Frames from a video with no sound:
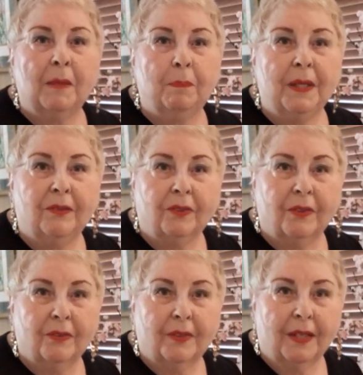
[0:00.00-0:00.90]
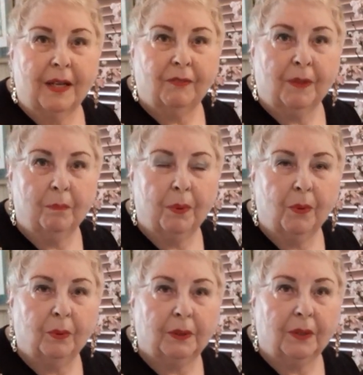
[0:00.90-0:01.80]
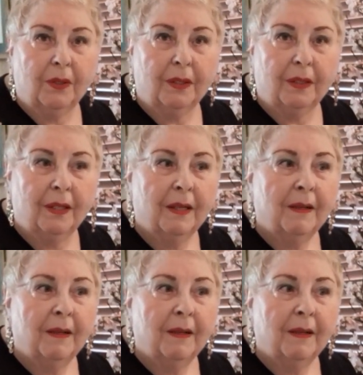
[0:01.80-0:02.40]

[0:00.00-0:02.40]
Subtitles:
pieces that I've composed on